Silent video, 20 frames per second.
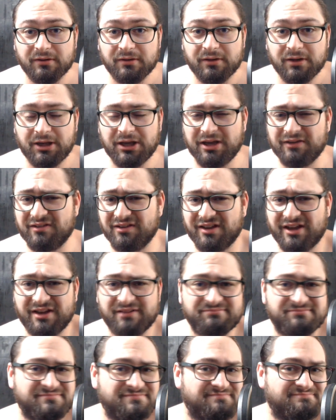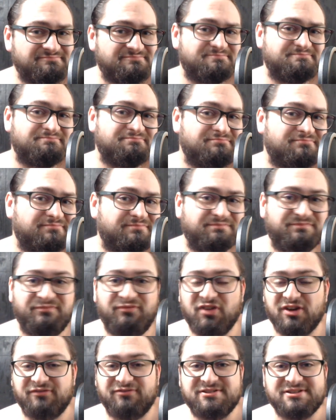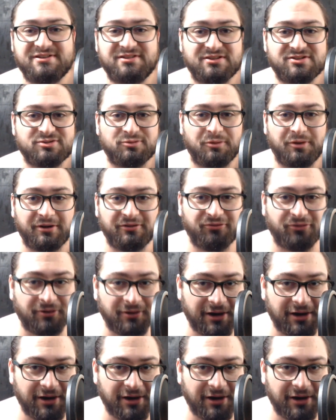You give it like 15 to 24